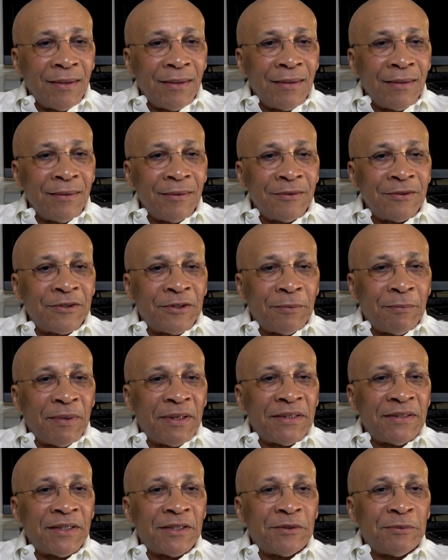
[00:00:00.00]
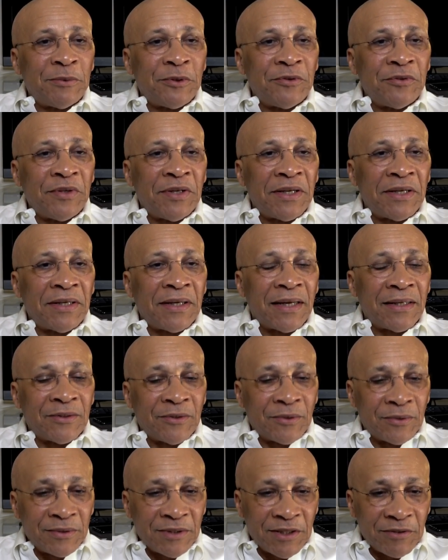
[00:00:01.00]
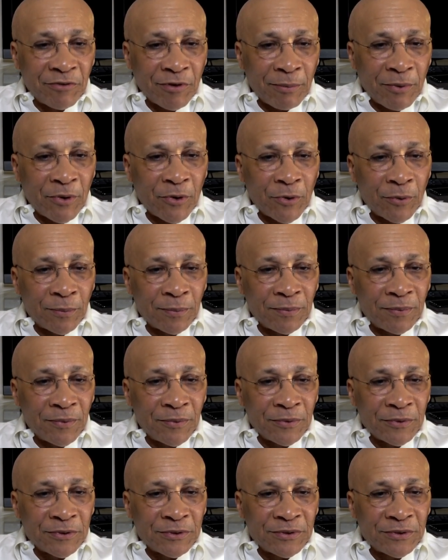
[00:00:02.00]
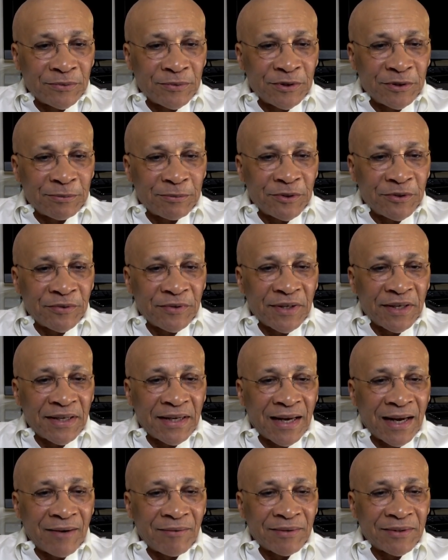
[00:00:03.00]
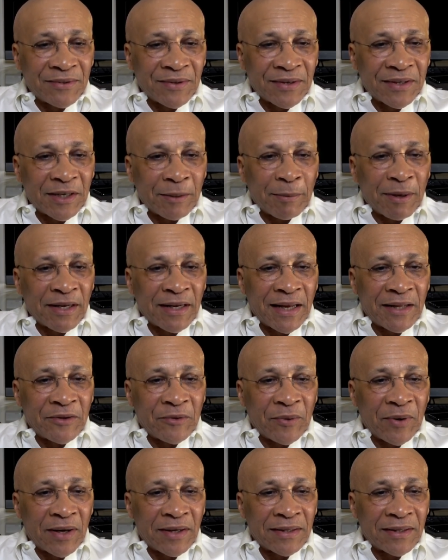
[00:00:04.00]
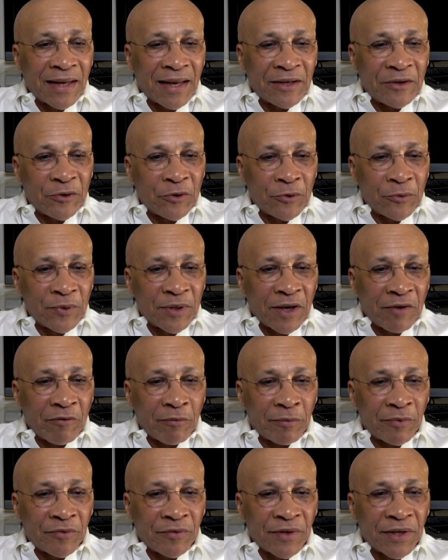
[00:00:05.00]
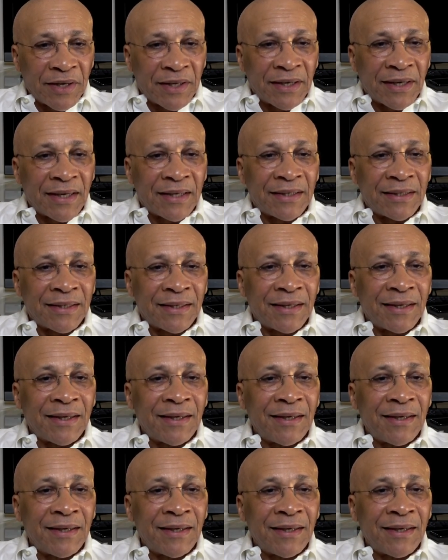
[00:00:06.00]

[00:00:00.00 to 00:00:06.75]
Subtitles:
Somebody says, Marietta, don't give up hope. Which Marietta are we talking about? I know we have a Marietta here.